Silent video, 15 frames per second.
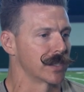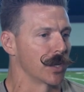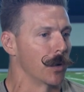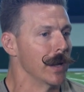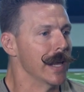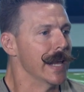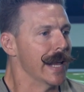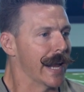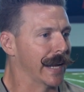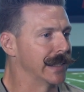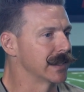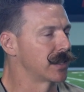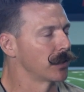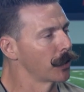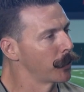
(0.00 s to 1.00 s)
So it
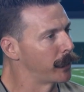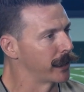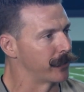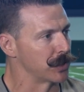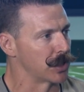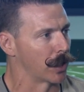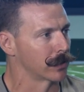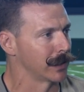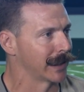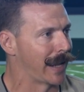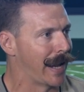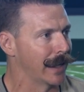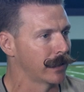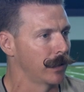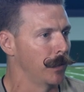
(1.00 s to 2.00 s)
is a little bit of a juggling
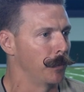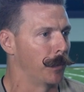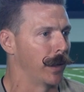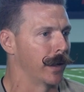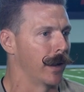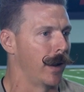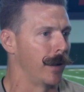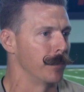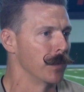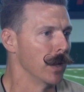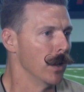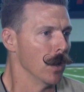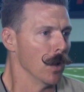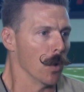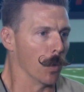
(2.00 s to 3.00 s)
act, but
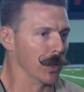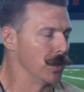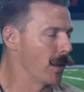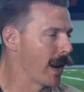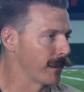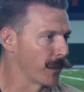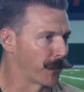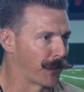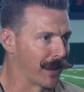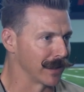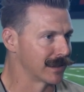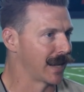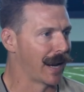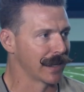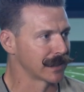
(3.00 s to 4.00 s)
when you have a
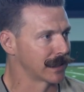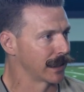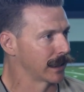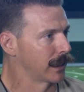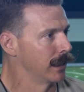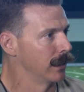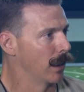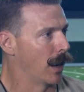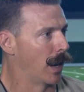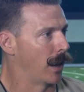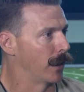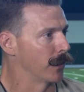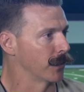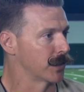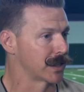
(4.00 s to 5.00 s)
fantastic
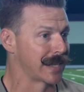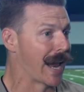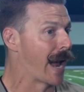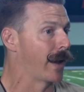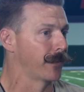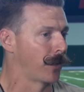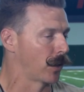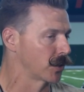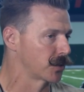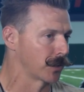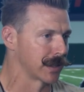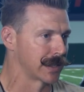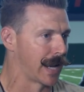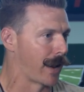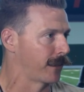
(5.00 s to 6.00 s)
staff, our
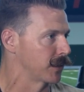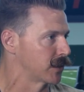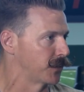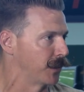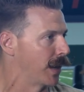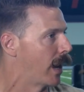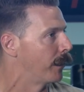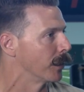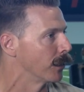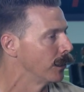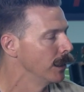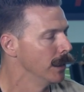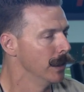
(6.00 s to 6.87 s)
strength staff is phenomenal.